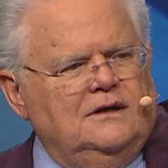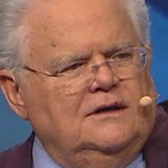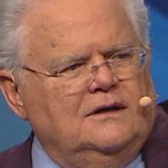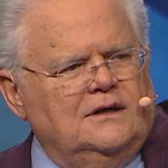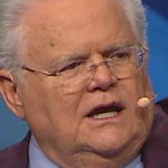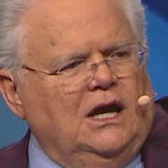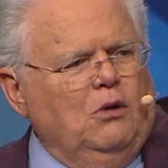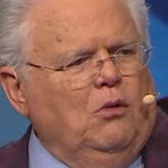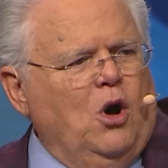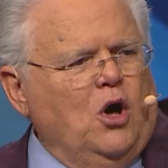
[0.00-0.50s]

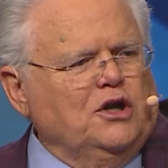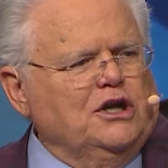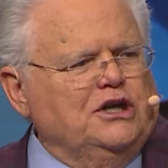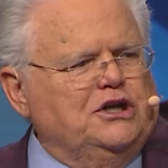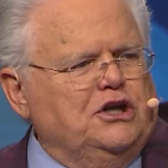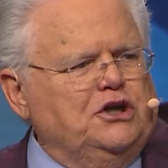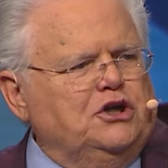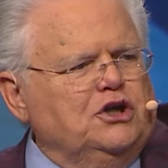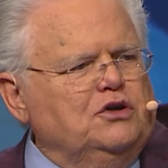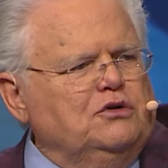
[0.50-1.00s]
he wanted
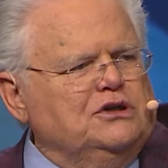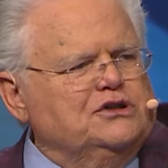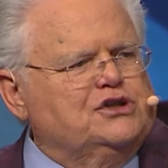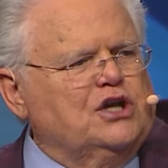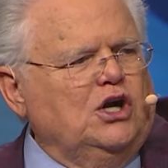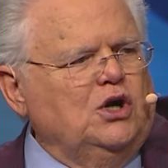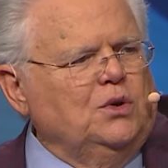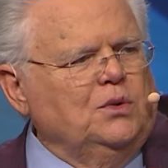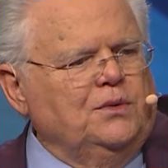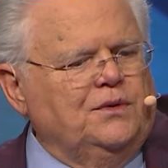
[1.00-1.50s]
to do his
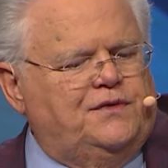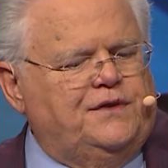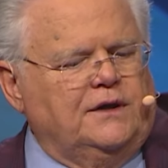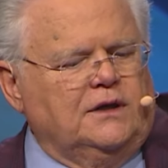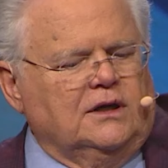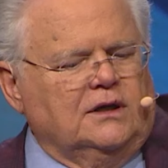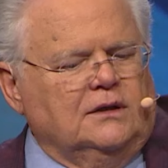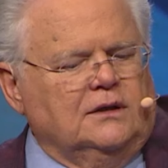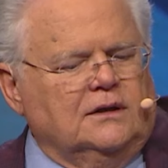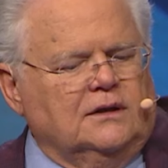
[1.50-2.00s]
own
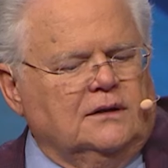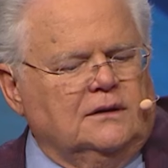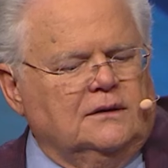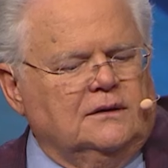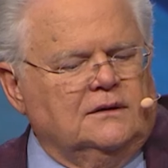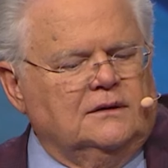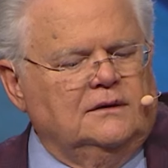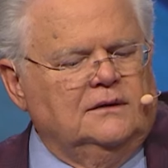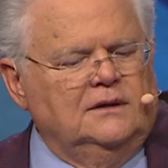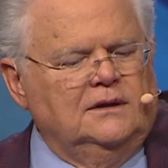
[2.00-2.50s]
thing.
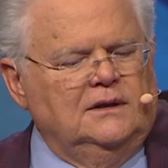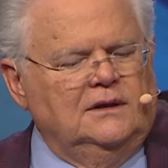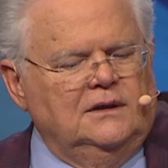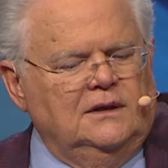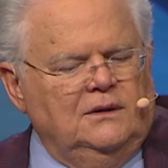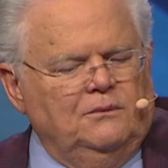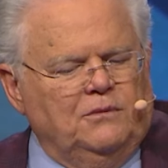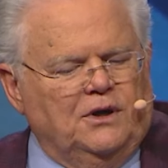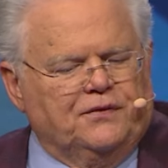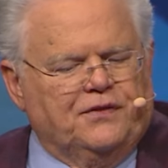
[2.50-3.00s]

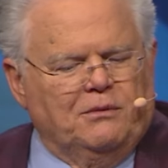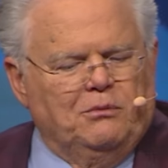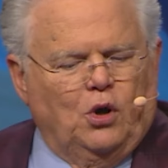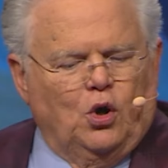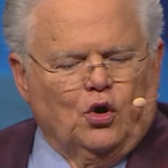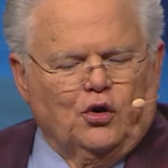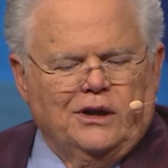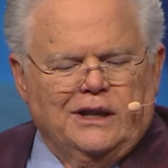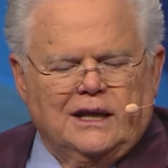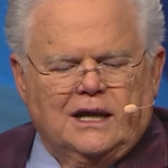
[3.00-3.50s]
But the
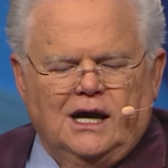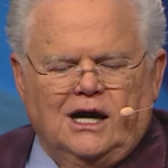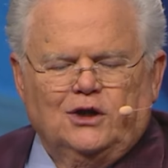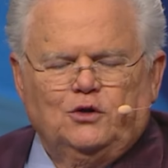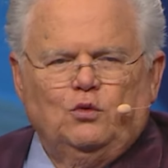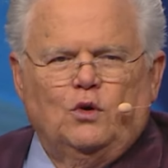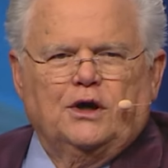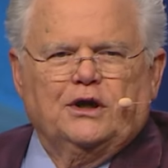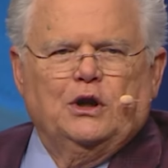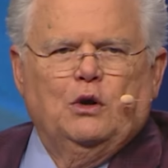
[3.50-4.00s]
more he
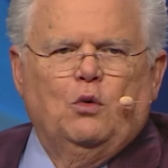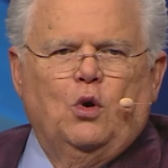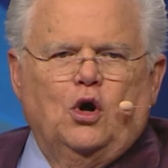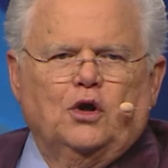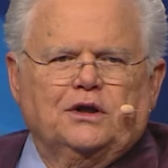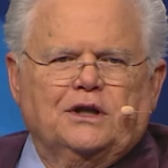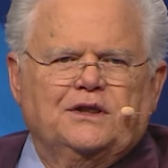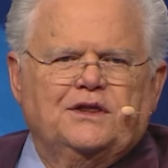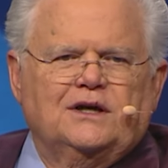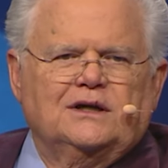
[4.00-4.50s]
got what he
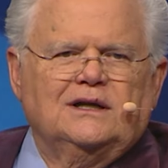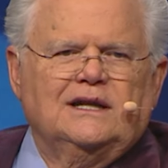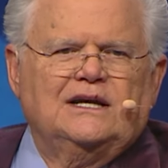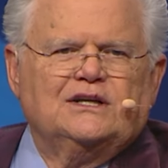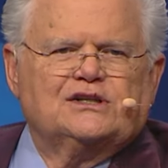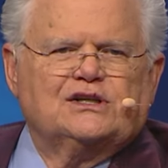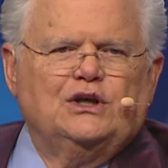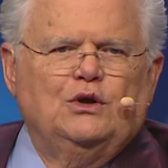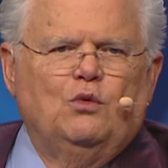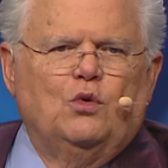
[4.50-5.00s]
wanted, the
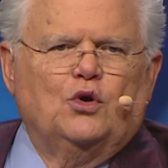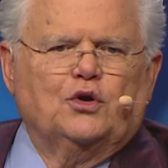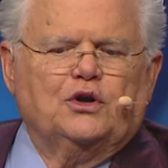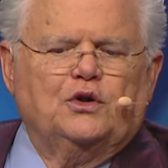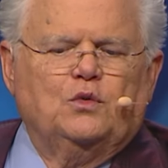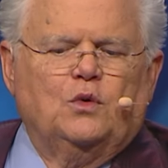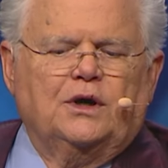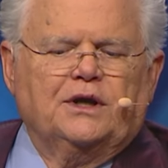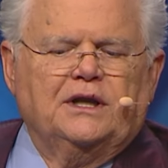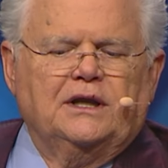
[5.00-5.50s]
less he
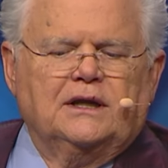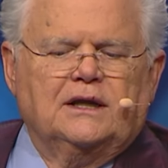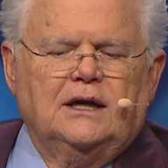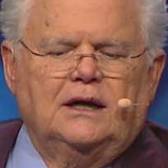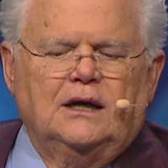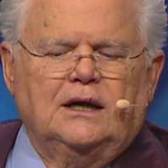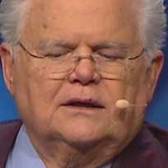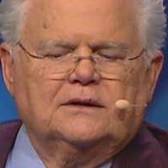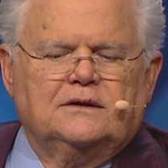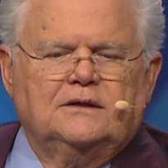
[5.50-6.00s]
wanted what he
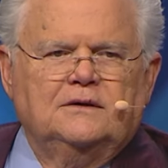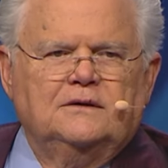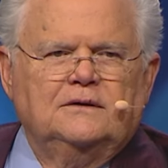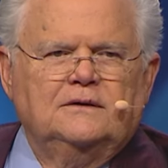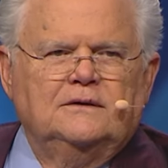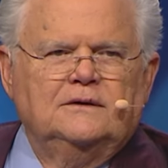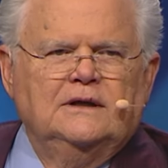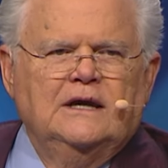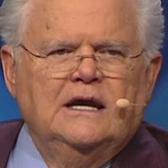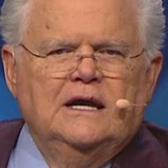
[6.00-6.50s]
got.
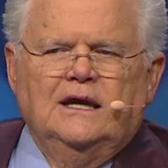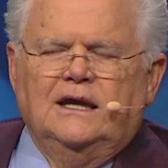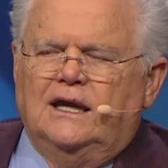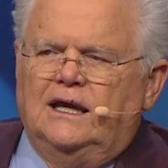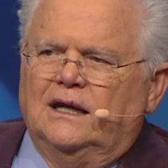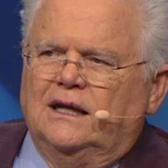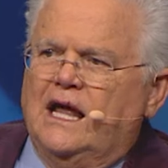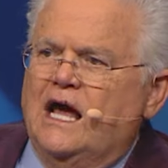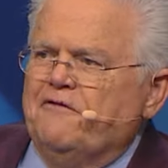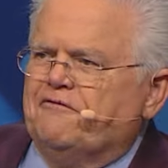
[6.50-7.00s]

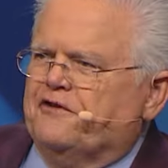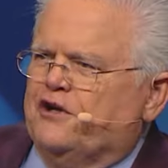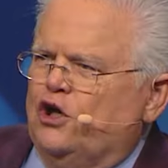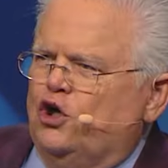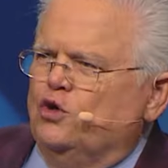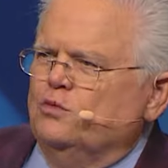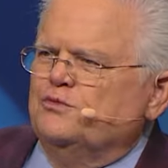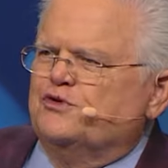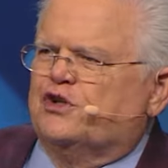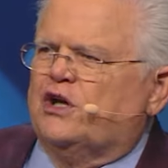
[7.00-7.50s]
He left
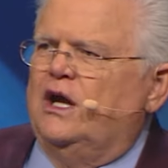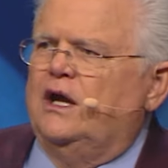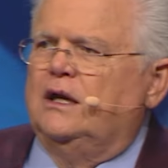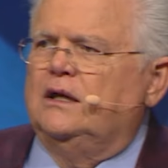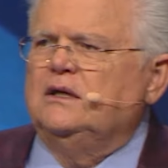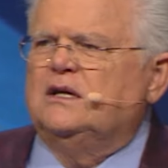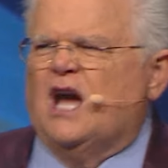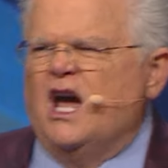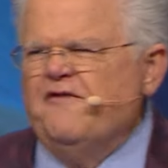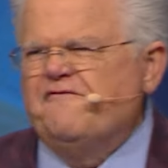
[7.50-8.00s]
home
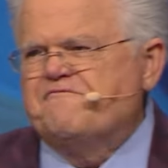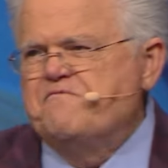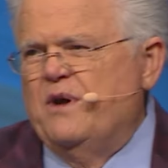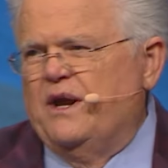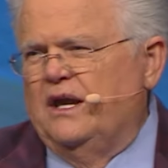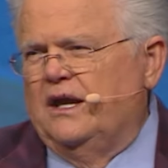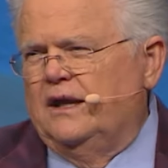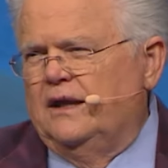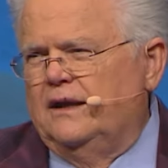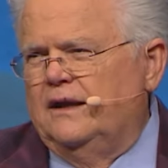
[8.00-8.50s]
saying, Give
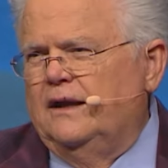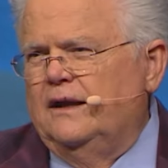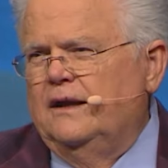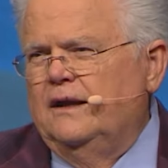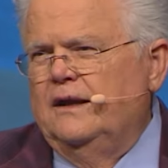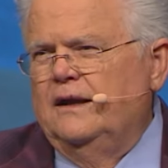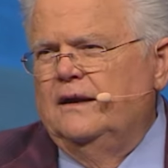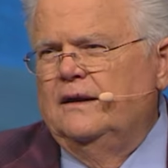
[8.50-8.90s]
me